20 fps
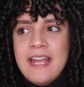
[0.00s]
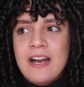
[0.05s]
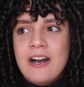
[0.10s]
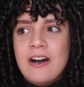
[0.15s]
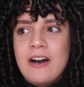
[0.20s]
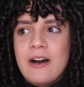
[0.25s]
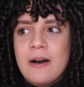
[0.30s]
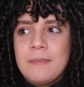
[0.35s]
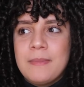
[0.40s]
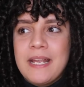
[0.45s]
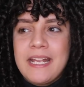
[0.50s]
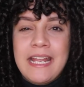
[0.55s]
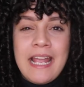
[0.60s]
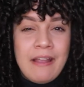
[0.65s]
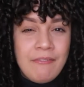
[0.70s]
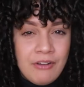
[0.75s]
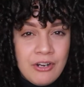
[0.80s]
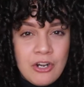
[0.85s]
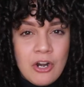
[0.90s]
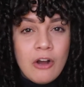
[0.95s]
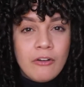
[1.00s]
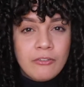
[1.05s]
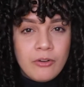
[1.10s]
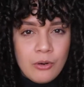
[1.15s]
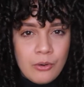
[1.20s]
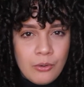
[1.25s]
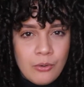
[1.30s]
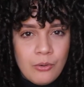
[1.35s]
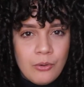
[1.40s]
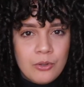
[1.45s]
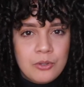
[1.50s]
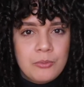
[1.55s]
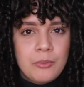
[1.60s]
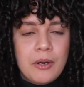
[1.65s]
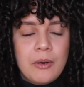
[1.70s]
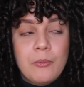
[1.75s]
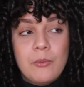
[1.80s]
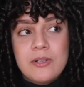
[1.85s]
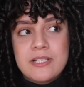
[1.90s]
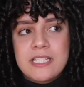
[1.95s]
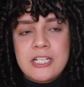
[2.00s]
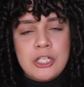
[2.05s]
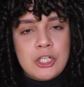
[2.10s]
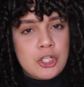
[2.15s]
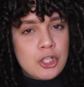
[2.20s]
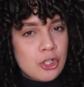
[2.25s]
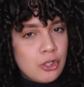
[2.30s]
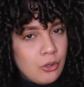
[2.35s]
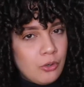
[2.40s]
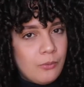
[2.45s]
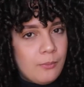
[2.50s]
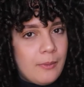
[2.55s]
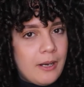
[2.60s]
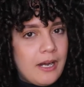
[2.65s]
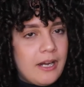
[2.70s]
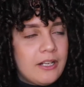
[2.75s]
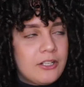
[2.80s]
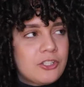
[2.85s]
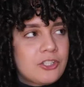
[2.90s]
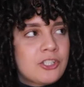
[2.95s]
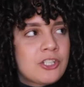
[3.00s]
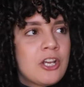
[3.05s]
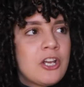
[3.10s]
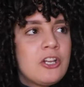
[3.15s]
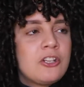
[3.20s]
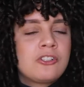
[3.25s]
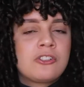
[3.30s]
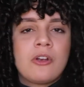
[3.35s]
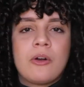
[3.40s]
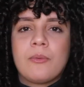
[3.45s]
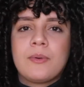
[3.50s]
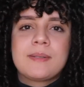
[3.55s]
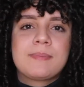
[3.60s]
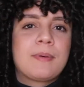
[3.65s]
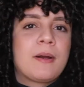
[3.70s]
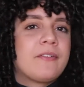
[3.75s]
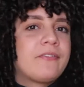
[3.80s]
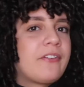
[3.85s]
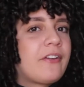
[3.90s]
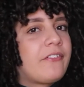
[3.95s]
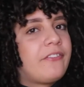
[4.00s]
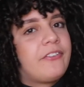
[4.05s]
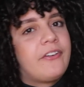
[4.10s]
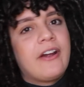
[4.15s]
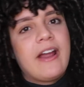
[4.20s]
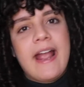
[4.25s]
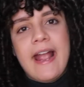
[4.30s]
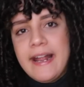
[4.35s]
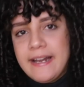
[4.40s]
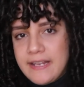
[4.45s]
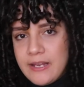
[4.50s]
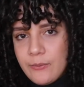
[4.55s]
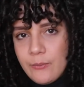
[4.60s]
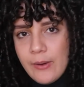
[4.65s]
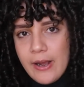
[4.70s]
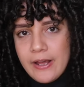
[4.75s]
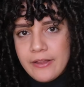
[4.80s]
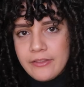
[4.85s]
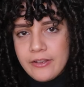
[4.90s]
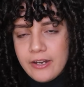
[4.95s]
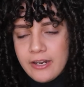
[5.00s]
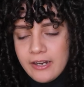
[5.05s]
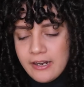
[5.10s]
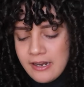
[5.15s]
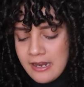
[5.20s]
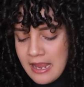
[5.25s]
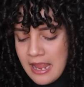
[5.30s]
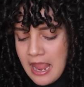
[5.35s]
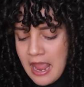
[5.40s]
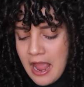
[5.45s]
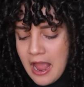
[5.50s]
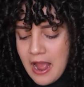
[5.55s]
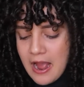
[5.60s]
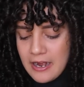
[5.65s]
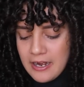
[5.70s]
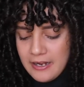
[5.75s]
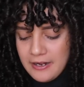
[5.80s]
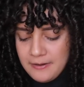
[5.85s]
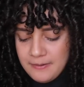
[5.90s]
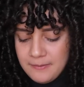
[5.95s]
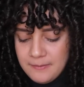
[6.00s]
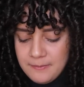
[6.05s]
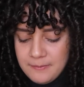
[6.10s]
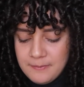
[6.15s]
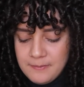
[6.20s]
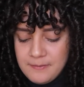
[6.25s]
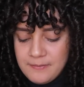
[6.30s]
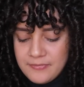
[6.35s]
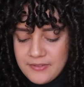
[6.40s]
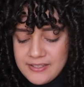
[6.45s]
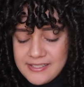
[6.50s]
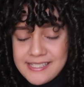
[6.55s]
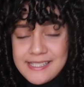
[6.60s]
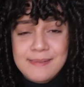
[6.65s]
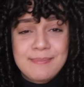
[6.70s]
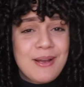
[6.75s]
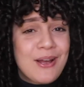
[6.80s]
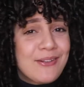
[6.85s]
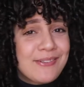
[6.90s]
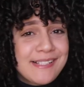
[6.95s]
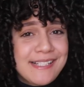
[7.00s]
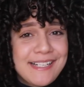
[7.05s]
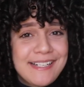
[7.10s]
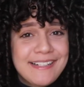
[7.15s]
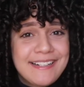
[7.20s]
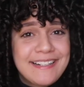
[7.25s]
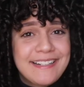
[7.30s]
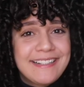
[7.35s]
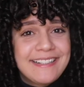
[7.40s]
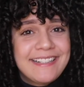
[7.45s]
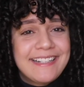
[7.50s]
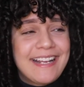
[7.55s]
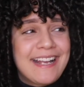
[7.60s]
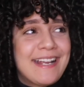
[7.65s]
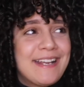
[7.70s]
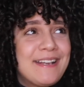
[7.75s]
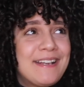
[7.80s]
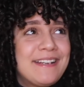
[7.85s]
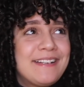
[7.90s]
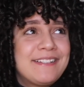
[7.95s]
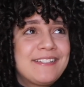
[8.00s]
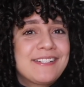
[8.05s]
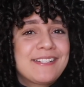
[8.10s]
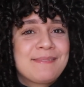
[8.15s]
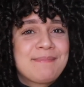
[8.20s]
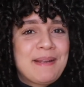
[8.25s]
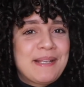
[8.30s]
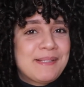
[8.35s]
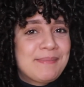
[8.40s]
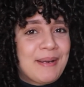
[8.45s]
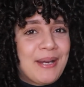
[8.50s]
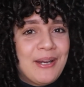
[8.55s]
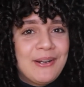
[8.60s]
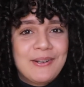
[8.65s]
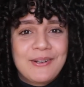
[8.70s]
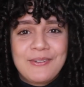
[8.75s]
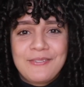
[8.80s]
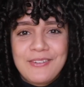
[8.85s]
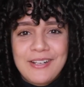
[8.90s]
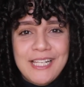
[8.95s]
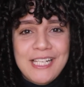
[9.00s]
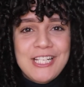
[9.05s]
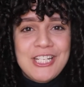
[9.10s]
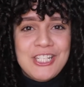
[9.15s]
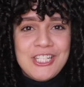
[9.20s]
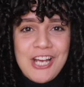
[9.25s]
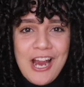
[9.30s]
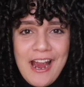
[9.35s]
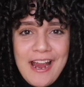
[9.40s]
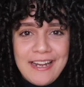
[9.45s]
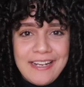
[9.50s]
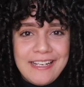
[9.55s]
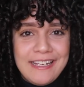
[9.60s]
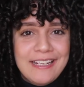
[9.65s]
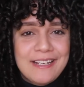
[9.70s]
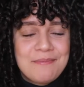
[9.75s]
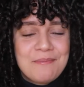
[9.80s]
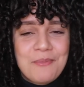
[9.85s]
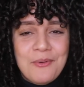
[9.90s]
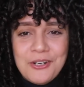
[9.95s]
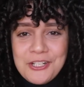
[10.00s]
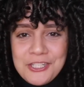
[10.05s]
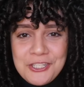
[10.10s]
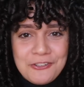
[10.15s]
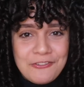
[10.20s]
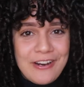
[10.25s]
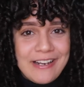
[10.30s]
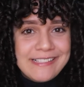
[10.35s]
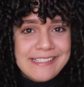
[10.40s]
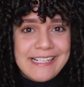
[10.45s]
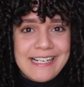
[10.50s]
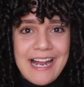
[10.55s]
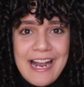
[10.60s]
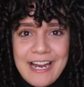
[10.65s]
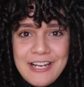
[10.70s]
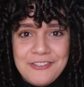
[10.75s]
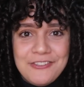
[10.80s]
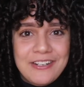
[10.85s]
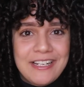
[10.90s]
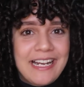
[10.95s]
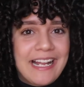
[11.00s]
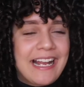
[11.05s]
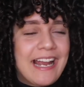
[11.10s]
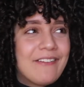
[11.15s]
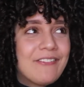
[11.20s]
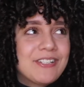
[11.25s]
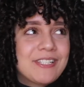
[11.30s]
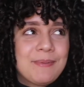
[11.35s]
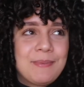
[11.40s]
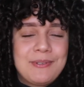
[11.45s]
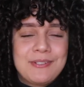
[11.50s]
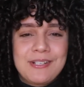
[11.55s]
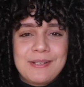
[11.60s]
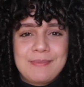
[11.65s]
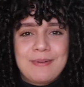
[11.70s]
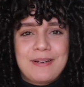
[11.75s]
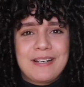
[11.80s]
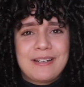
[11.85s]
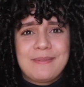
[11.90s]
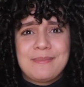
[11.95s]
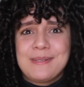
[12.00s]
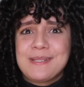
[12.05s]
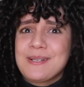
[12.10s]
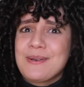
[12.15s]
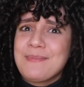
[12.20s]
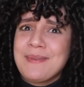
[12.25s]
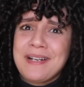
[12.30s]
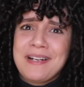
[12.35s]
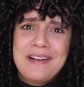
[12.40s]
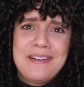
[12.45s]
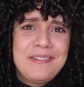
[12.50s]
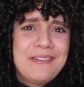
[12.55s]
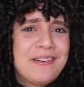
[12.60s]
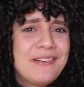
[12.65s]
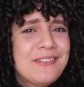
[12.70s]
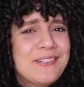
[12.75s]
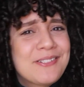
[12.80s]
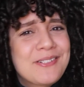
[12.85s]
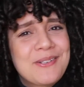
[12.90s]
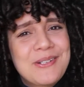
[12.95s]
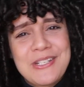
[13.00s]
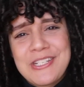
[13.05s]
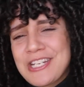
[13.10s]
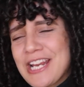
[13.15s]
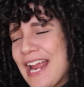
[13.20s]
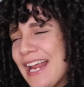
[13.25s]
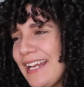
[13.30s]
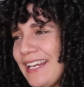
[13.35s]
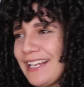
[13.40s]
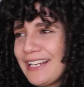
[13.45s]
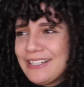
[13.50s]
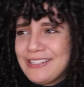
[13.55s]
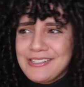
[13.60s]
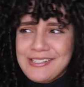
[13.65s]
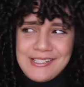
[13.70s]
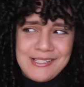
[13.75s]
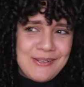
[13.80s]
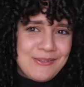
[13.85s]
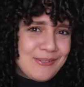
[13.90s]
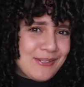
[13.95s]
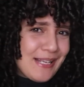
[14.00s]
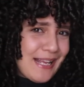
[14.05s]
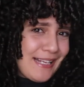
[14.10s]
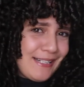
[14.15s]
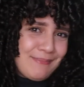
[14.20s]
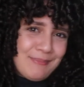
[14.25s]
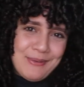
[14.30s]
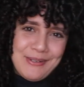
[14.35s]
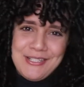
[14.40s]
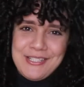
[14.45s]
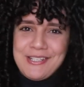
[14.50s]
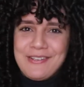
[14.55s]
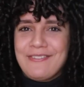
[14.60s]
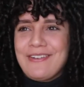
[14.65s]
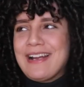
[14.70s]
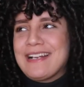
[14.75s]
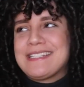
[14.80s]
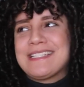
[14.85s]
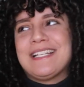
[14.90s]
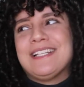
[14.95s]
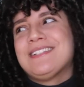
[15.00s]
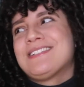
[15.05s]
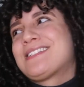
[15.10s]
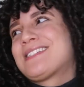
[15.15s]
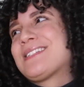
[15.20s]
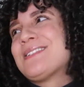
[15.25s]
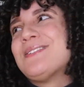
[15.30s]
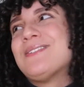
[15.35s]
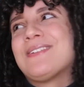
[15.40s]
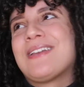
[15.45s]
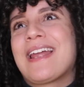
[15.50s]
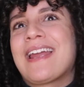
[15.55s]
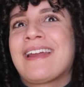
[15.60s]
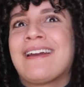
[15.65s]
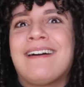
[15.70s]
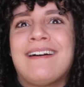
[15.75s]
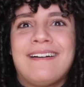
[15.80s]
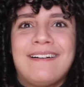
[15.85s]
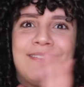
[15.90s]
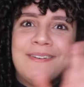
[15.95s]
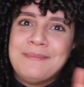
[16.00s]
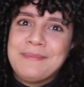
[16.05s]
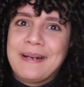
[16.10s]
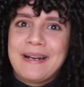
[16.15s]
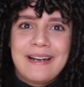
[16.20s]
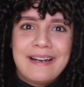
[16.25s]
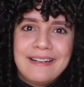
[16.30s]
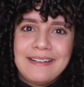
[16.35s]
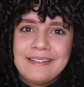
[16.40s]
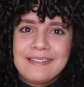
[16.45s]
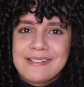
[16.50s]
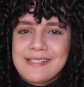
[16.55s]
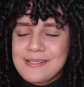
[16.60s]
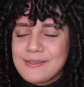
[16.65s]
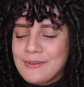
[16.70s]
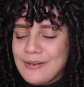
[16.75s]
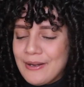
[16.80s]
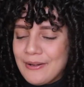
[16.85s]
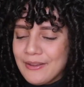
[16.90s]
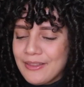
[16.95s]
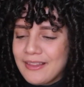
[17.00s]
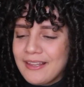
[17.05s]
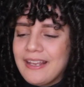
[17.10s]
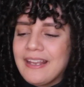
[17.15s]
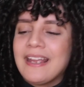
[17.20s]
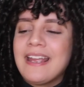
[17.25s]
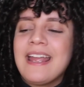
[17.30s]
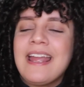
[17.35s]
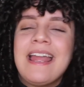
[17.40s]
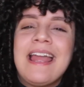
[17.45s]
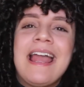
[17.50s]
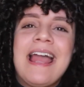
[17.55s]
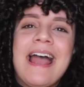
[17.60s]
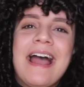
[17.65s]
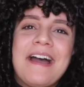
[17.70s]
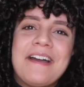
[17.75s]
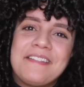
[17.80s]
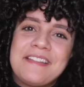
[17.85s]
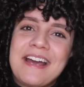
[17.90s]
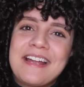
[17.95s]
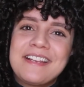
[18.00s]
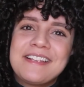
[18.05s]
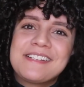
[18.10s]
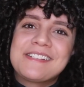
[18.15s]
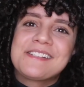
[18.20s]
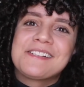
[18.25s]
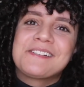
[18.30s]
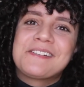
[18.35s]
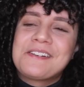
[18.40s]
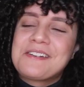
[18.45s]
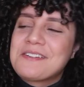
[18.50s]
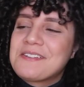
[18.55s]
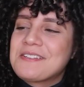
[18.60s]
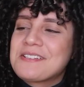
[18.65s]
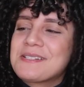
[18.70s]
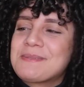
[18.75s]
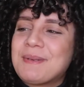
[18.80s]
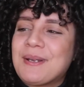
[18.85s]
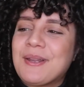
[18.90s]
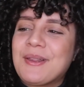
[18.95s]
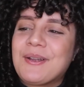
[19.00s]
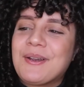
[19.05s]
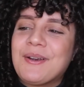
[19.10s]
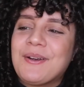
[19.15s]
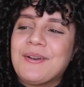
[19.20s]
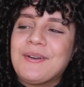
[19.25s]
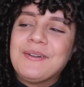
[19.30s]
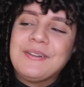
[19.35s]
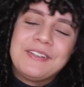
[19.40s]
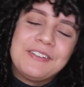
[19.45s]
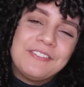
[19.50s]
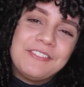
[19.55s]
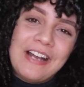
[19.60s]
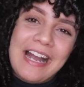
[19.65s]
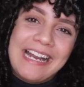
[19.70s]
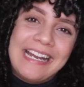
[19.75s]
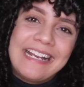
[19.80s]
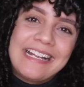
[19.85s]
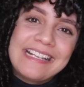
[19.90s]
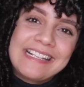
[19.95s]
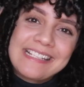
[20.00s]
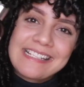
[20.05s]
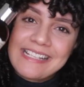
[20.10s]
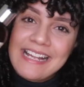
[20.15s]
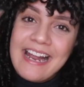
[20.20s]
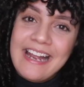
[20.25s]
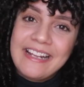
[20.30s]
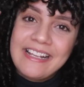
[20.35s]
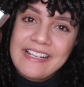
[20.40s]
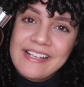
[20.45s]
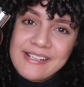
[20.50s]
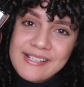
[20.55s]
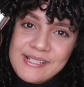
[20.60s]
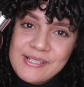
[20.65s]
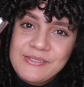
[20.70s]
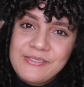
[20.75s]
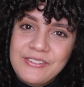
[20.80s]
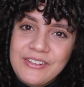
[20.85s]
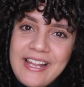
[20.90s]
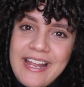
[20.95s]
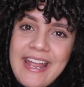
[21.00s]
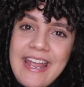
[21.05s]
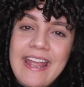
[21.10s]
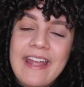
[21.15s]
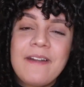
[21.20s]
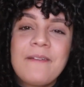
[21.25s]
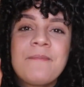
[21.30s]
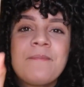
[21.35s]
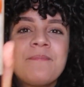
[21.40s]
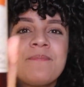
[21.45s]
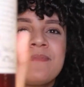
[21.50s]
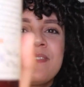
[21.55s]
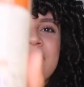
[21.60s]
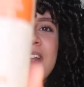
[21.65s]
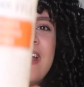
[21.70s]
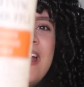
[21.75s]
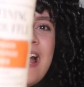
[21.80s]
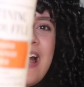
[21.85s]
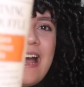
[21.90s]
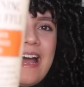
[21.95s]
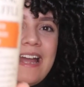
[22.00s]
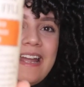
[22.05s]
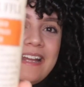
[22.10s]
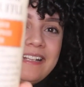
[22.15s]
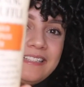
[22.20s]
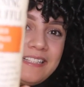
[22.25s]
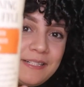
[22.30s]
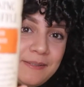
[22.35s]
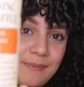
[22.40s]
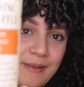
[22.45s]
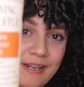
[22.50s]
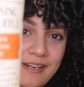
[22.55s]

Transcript: um, it gave enough hold where it wasn't too much, so it was perfect for any weather. Um, it smells good. It just makes my hair look really shiny and moisturized and hydrated. Like every time I use this product, I'm like, oh my god, your hair looks so shiny. It looks so like moisturized. It looks so like, oh my god, it looks so healthy. And that is the Curl Smith Curl Defining Styling Souffle. I ended up